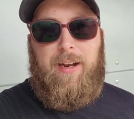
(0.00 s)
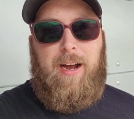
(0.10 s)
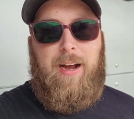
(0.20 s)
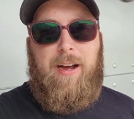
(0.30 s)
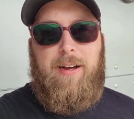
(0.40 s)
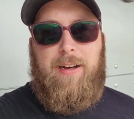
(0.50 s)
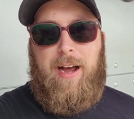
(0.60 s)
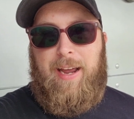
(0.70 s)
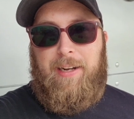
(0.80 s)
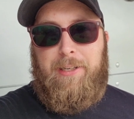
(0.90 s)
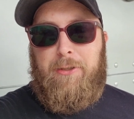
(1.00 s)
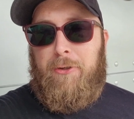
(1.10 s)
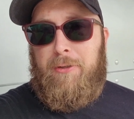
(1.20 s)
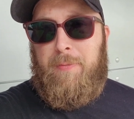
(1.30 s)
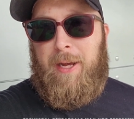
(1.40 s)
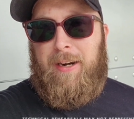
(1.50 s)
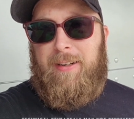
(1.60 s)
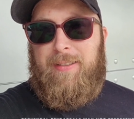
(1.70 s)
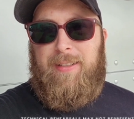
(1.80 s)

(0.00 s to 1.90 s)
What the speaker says: I had concerns about it,